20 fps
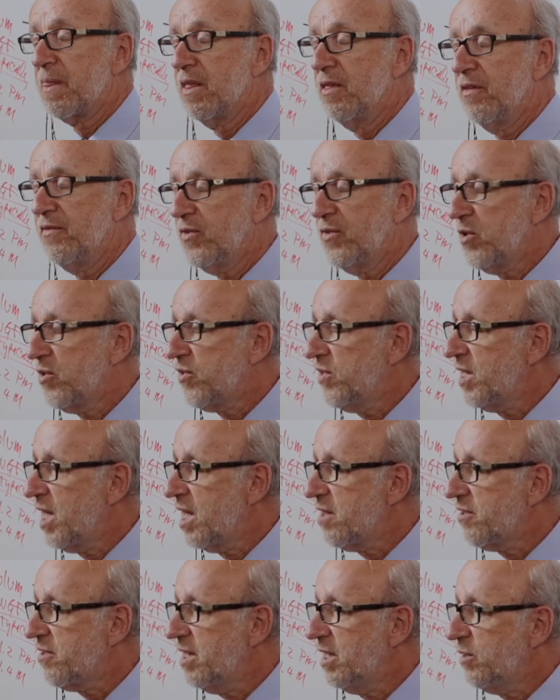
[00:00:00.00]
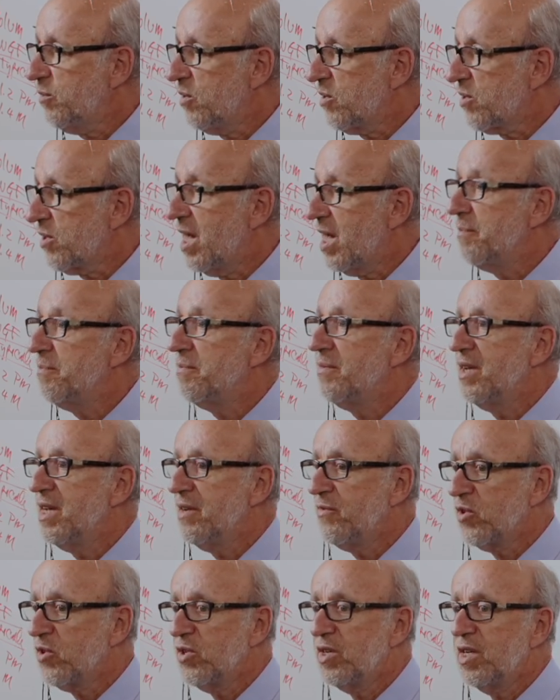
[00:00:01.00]
the first thing I said was, I'm
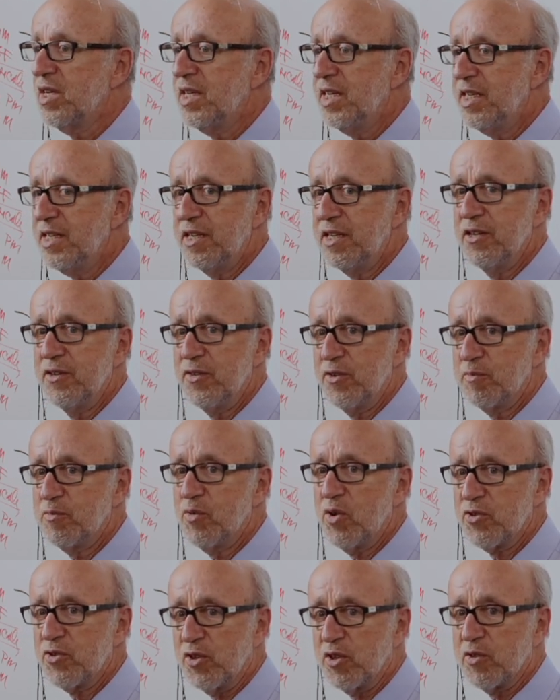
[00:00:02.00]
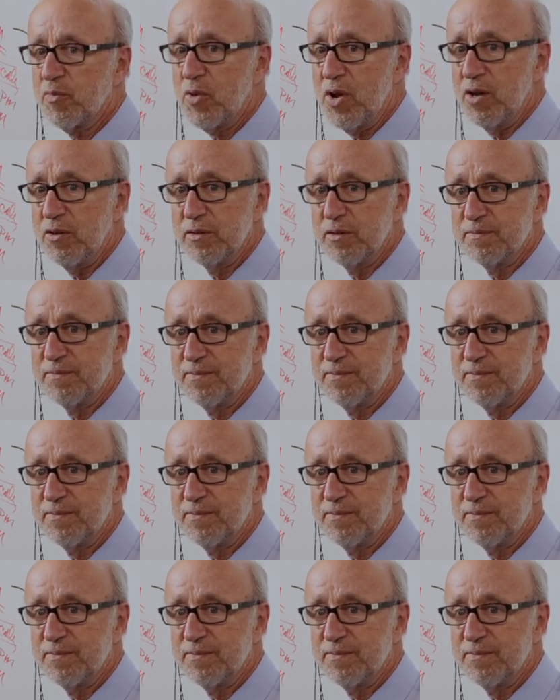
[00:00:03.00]
never going to eat another Brussels sprout.